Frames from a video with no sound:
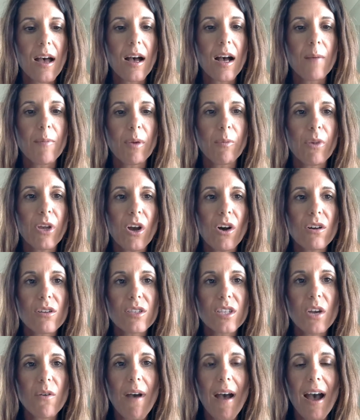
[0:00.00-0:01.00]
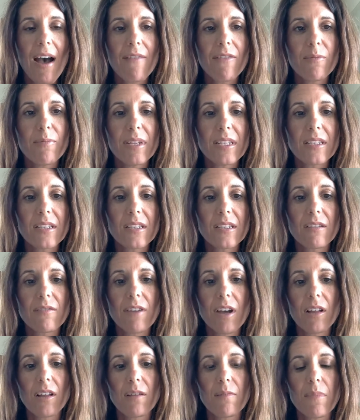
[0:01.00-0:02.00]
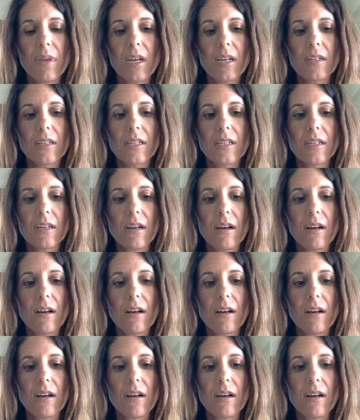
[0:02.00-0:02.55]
And we also have a business development